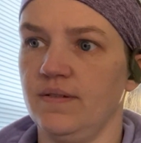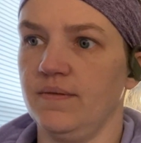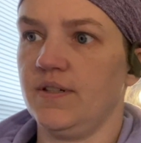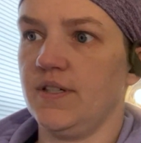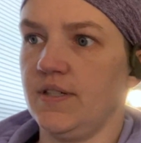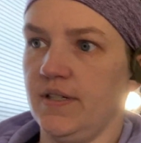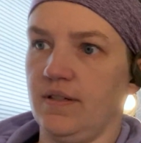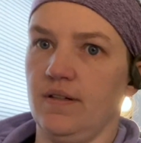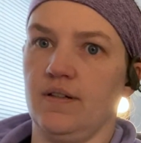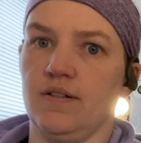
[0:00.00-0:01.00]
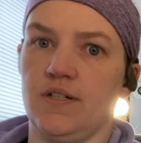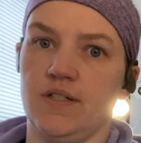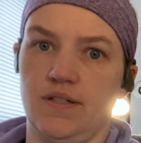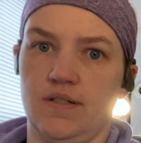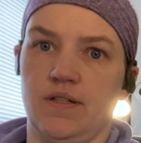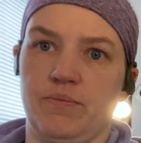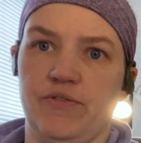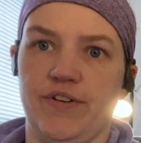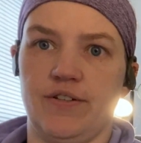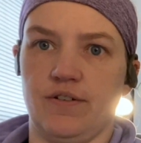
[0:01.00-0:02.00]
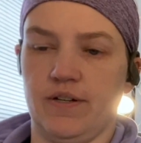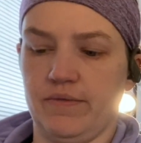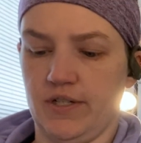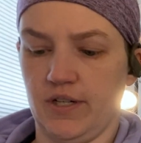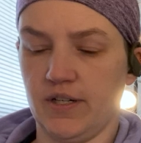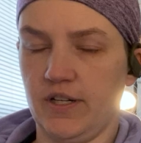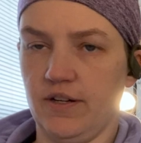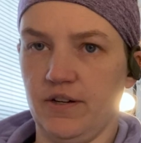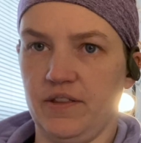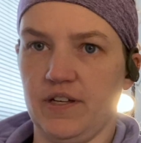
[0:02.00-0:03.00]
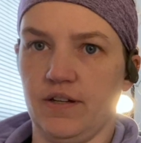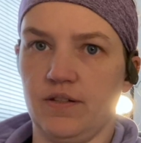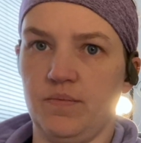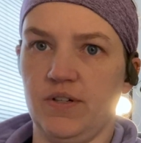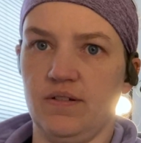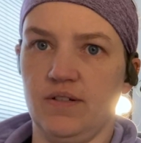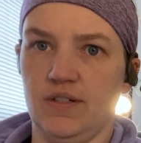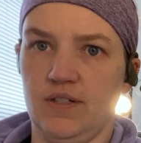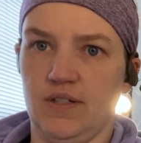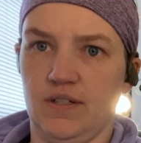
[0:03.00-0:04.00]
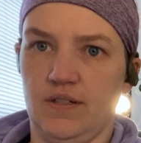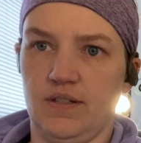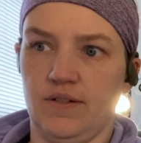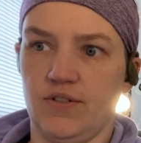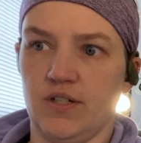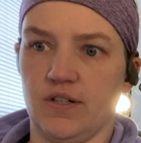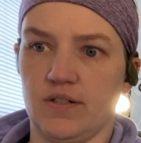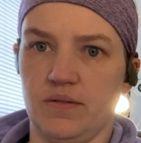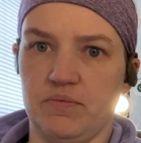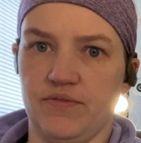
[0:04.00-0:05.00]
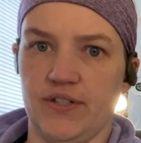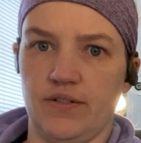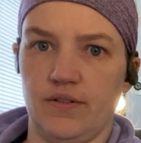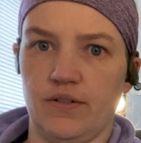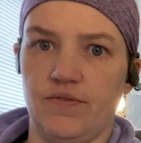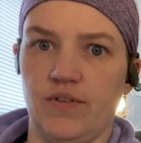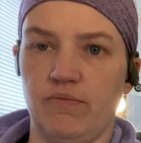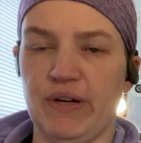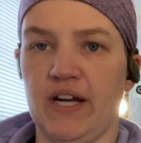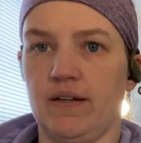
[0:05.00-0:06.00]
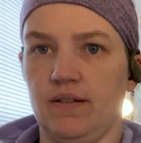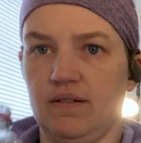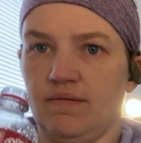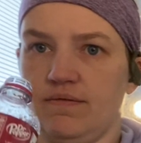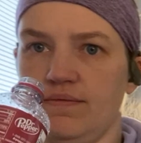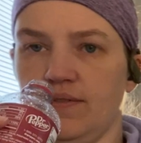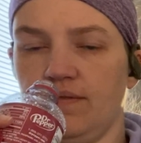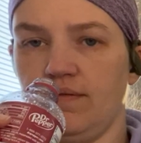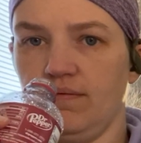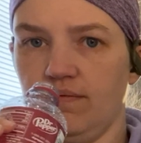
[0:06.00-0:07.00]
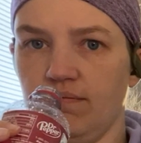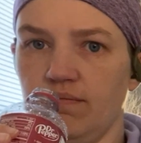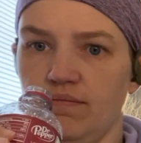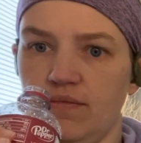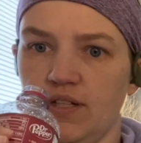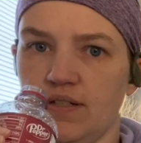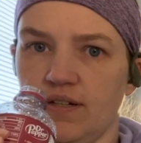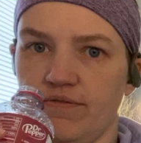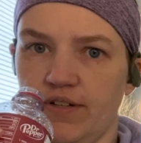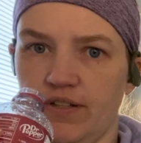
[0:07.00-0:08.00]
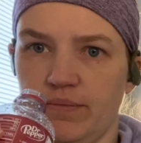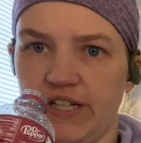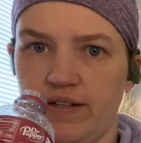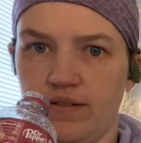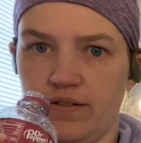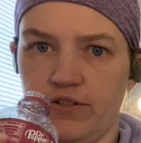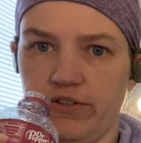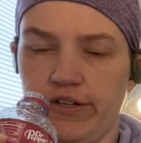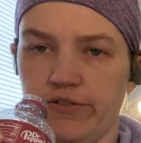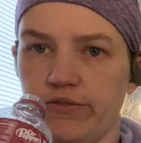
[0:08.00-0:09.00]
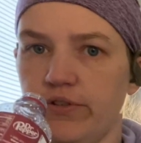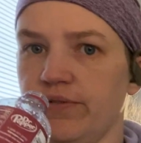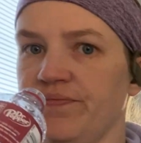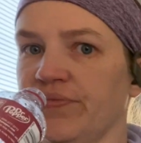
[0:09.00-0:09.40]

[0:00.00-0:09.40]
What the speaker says: We're just listening. She's listening to the professor. I wish I could hear things, but then if she talks to the professor, there's feedback, and it's not fun on the mics on your ears.